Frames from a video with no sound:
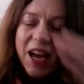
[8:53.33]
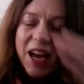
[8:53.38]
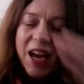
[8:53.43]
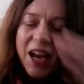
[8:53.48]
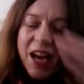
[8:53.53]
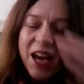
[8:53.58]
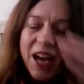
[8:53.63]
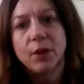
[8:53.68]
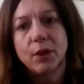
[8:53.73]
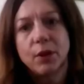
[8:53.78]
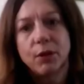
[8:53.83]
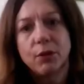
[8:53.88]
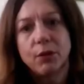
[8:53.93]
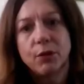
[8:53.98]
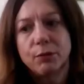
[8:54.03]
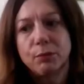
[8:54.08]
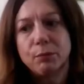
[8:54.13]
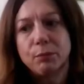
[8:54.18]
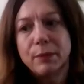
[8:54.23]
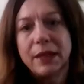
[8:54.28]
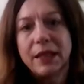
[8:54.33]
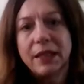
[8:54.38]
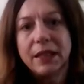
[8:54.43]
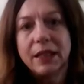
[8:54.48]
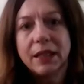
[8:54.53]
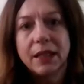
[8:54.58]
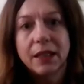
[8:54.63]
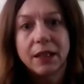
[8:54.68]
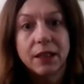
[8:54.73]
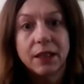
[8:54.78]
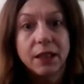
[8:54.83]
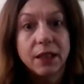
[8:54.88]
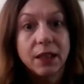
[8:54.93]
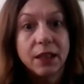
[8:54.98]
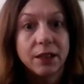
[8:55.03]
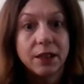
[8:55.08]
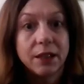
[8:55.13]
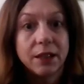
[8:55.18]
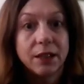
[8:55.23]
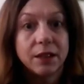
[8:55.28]
These levels of
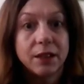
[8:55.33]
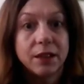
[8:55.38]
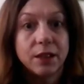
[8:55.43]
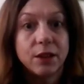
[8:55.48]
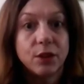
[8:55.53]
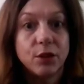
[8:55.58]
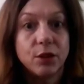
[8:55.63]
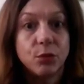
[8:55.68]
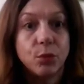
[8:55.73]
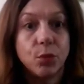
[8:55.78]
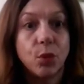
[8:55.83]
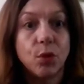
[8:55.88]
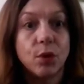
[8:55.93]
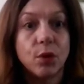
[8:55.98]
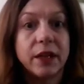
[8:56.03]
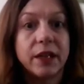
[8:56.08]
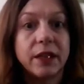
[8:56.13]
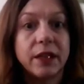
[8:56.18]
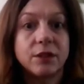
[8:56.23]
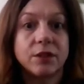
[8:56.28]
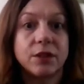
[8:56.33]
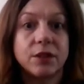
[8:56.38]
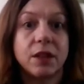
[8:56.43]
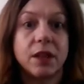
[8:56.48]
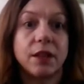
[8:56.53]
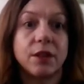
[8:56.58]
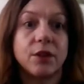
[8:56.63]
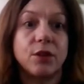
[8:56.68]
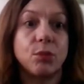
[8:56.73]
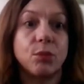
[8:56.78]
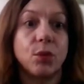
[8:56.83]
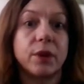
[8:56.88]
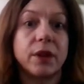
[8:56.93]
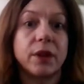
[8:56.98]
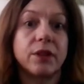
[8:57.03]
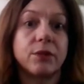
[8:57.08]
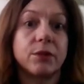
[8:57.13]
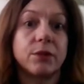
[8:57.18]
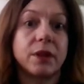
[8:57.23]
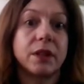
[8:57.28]
meaning, that you walk into
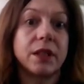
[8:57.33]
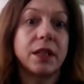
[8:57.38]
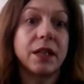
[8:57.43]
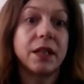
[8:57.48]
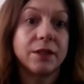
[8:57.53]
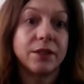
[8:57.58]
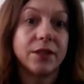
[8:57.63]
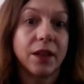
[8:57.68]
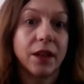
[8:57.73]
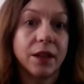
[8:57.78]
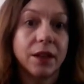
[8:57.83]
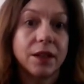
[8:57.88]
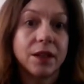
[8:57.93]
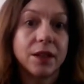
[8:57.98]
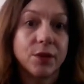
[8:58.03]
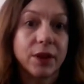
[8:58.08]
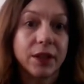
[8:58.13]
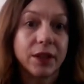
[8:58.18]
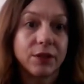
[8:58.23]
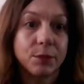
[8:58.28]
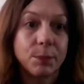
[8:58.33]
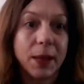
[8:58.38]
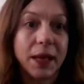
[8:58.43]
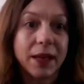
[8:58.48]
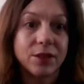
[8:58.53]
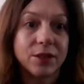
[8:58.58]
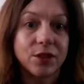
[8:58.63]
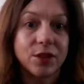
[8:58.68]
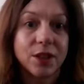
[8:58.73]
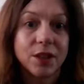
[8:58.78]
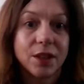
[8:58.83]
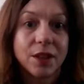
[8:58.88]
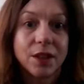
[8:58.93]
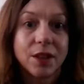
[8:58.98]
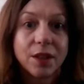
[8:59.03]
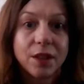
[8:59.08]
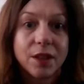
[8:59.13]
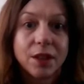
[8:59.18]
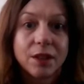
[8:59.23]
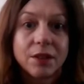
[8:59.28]
a theatre, and you expect
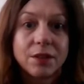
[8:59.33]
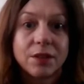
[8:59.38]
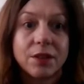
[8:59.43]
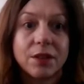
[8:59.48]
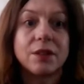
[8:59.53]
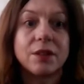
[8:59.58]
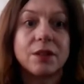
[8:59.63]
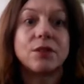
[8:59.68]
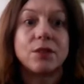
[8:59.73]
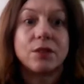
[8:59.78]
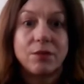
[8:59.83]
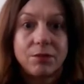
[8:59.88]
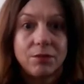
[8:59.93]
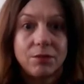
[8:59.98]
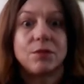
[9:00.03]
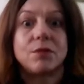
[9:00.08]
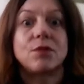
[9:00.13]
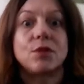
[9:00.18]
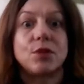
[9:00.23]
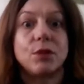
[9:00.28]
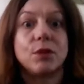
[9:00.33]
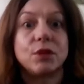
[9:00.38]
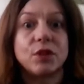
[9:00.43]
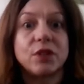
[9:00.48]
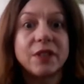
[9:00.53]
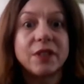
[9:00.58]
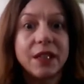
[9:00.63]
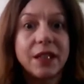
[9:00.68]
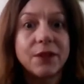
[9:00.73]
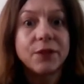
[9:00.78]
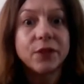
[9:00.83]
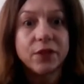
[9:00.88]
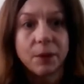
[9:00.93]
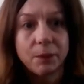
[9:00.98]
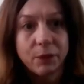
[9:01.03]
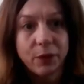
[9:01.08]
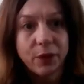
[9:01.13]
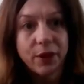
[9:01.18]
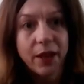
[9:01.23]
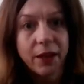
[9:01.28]
to receive
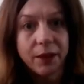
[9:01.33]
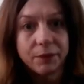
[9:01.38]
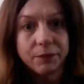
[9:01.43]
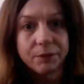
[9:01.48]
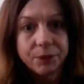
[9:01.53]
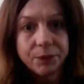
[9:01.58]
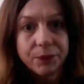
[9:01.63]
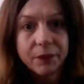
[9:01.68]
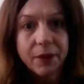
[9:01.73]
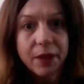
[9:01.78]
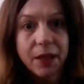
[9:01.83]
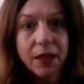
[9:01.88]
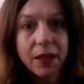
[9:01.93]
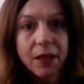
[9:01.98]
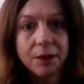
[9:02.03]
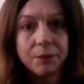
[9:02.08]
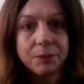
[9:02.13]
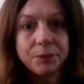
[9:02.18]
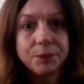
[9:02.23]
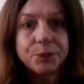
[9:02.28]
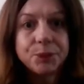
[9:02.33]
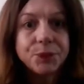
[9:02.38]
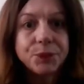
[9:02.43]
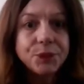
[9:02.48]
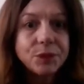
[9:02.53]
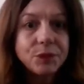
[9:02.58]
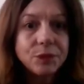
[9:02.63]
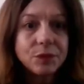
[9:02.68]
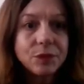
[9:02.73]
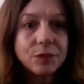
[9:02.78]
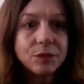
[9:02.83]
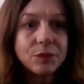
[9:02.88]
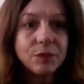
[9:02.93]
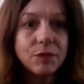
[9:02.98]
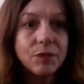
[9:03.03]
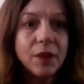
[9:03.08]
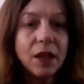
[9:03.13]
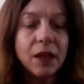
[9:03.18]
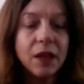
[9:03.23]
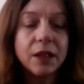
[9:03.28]
something, a
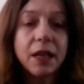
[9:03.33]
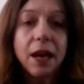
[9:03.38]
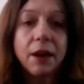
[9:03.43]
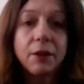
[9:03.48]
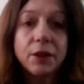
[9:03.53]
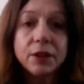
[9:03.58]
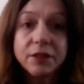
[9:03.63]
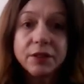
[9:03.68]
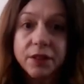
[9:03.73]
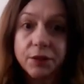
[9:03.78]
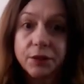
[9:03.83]
narrative